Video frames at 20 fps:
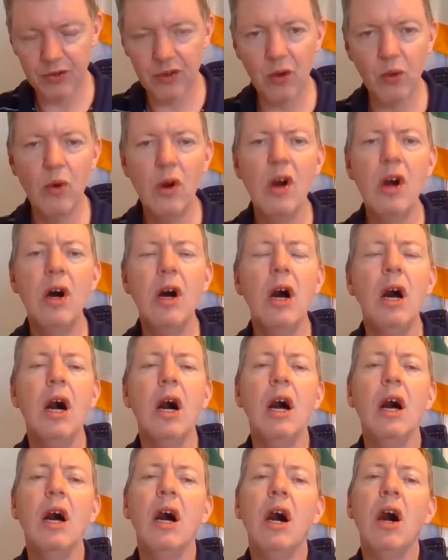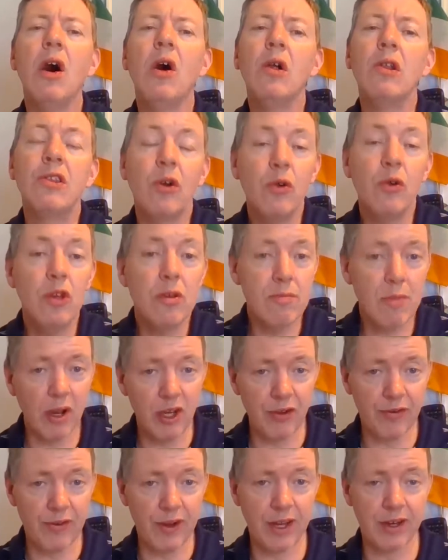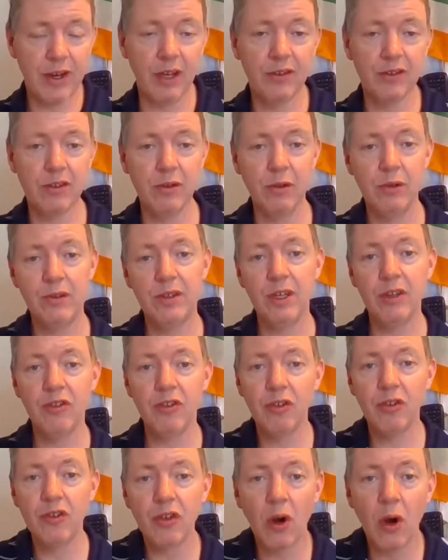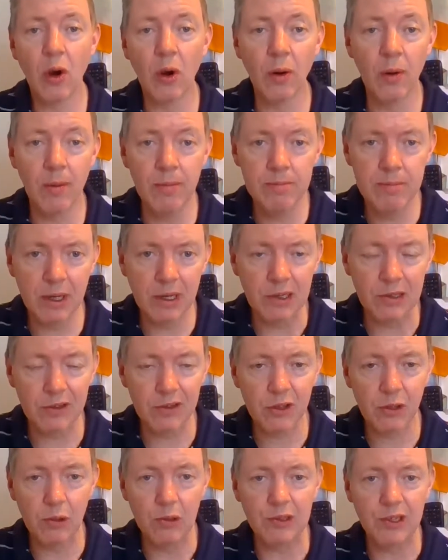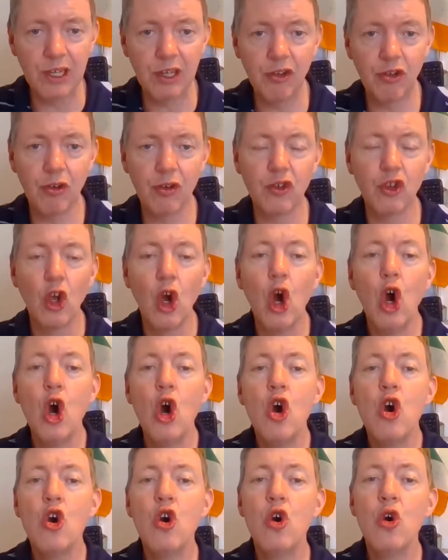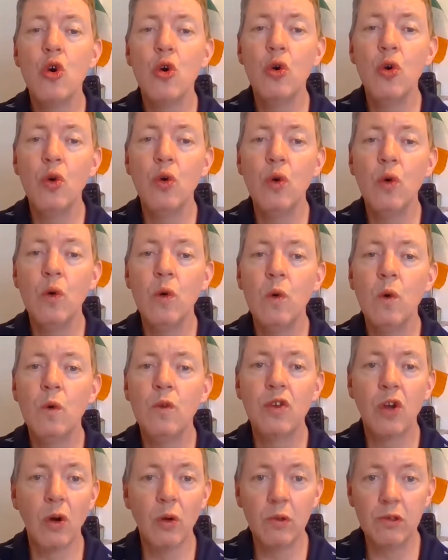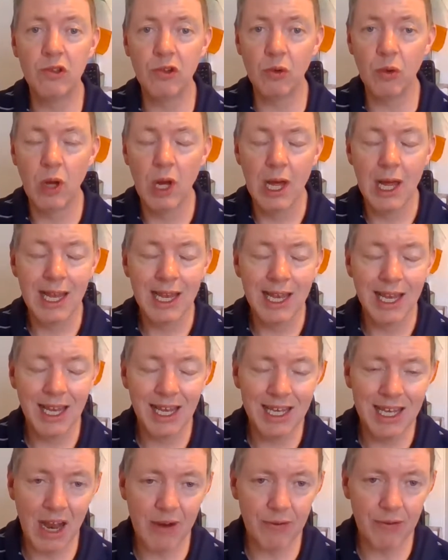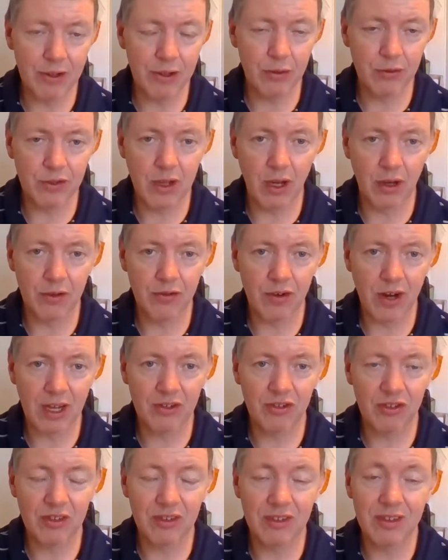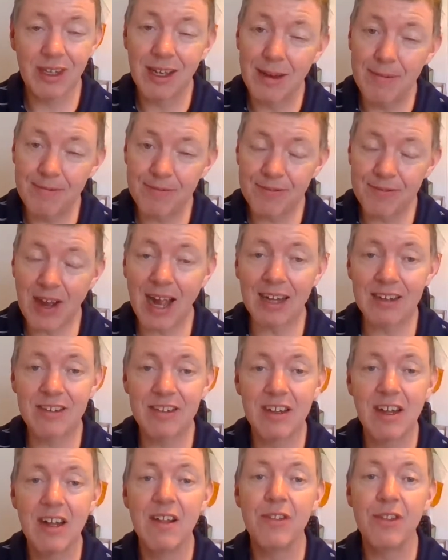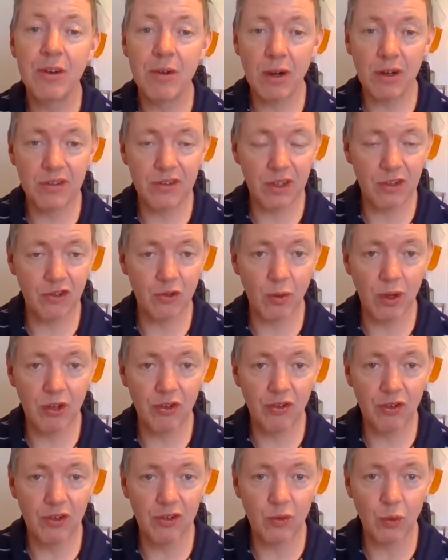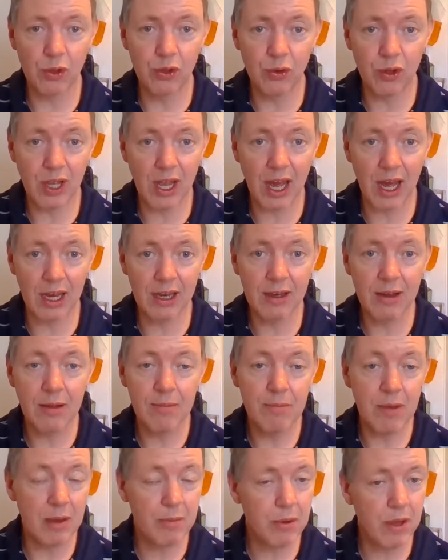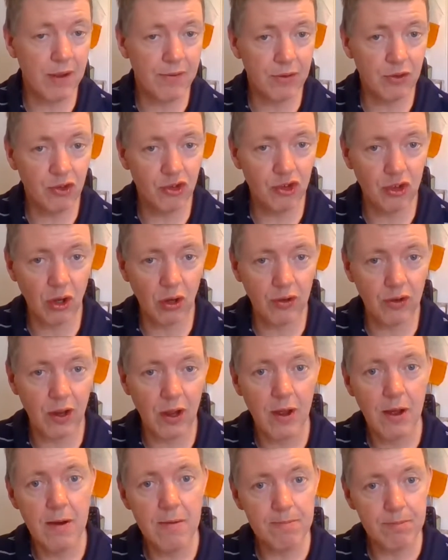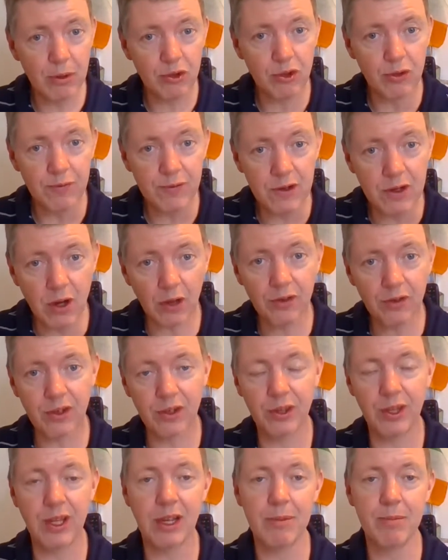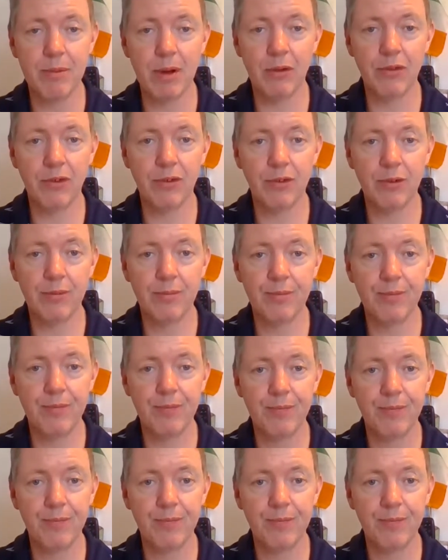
So although you might have had high school teachers or middle school teachers who told you never use contractions, in fact, there are situations when you can, maybe even should, but you've got to think about it.